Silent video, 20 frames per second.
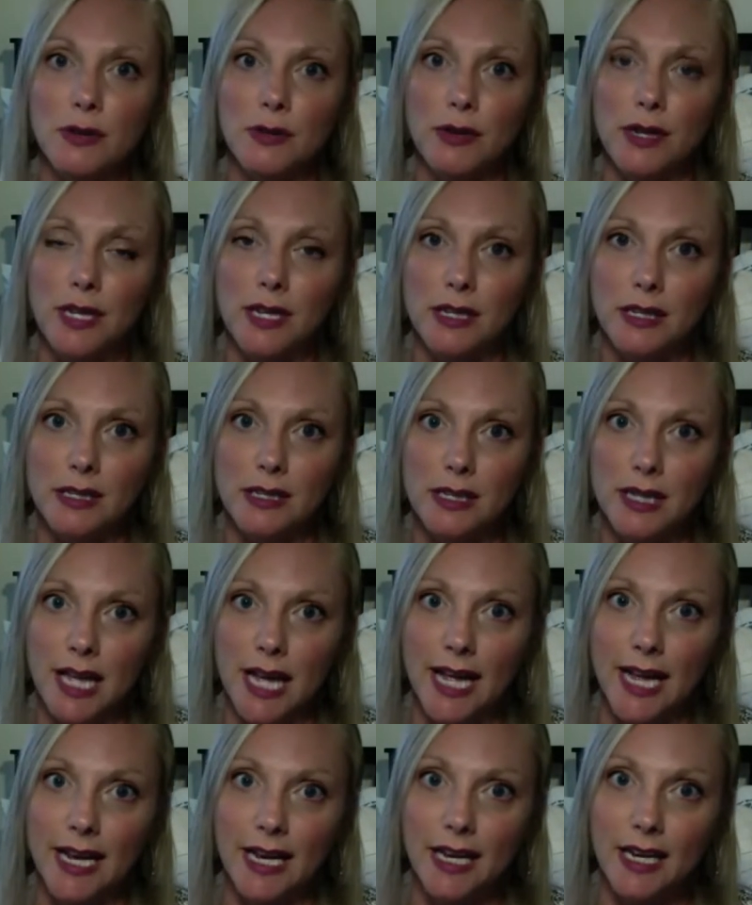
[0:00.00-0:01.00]
is
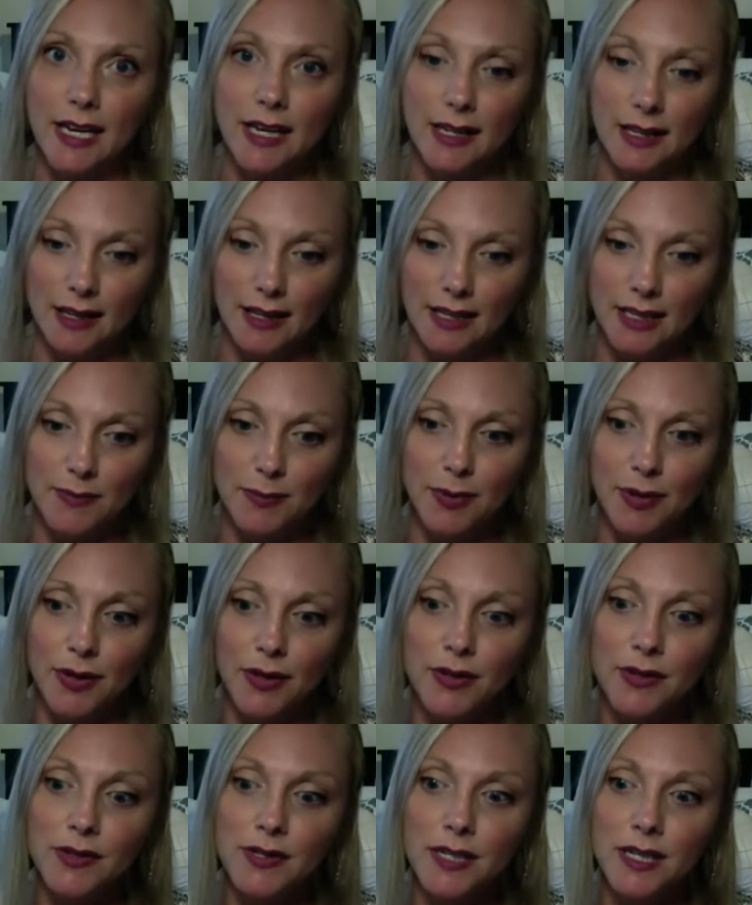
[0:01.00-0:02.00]
that this
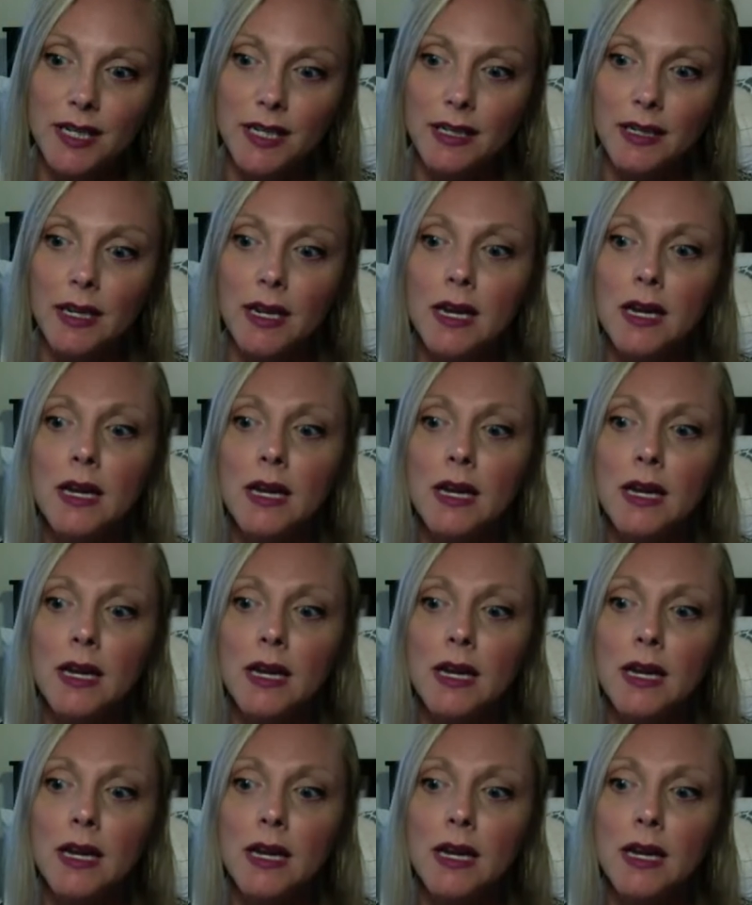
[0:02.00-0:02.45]
person